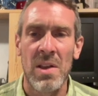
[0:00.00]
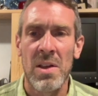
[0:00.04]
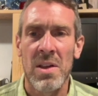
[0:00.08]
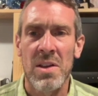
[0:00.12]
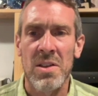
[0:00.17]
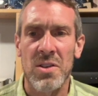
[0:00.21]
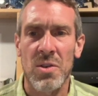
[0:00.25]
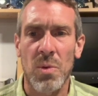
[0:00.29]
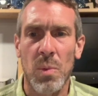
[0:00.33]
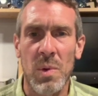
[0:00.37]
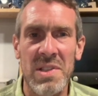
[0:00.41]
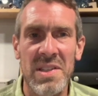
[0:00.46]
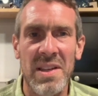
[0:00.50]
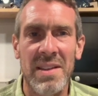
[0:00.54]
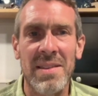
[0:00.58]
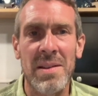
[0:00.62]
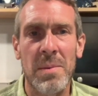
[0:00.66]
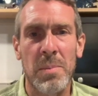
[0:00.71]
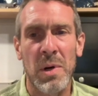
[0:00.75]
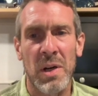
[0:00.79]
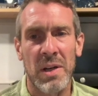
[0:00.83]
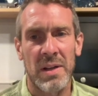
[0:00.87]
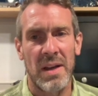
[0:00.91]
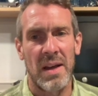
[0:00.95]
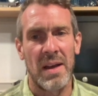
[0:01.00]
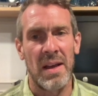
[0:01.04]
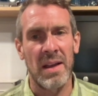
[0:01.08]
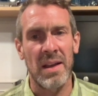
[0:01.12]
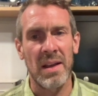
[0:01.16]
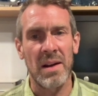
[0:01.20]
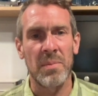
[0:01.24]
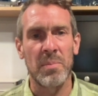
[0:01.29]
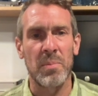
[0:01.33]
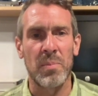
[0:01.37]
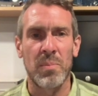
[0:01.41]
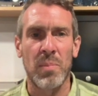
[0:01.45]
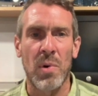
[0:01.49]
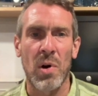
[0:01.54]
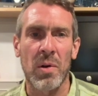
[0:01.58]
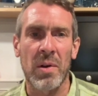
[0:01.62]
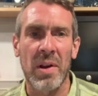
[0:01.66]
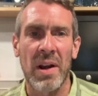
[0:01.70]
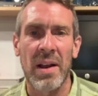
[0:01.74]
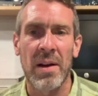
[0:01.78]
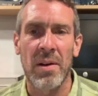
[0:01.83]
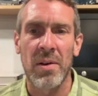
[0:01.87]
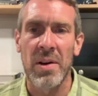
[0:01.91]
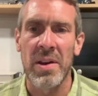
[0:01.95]
So what's in the book? I got it
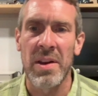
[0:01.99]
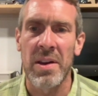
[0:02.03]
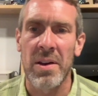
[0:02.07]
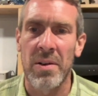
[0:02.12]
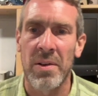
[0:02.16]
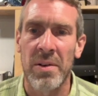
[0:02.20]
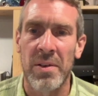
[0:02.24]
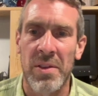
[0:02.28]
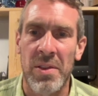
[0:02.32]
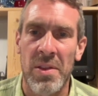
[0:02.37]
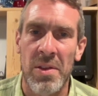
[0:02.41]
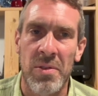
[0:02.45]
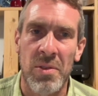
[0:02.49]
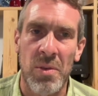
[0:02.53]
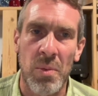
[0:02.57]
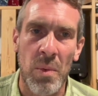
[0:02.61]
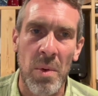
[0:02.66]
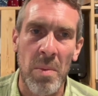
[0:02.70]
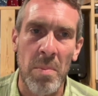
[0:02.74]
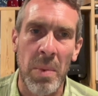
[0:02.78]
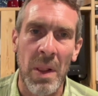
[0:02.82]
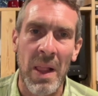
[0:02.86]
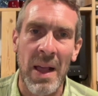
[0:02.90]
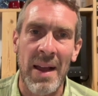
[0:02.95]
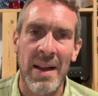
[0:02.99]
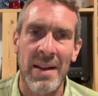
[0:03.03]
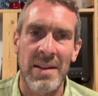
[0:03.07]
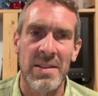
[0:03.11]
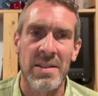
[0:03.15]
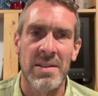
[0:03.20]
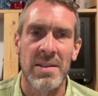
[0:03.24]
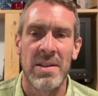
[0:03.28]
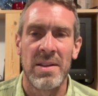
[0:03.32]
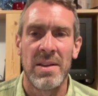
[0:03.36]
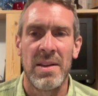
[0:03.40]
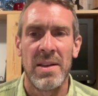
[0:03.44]
broken out in here into the 3 blocks.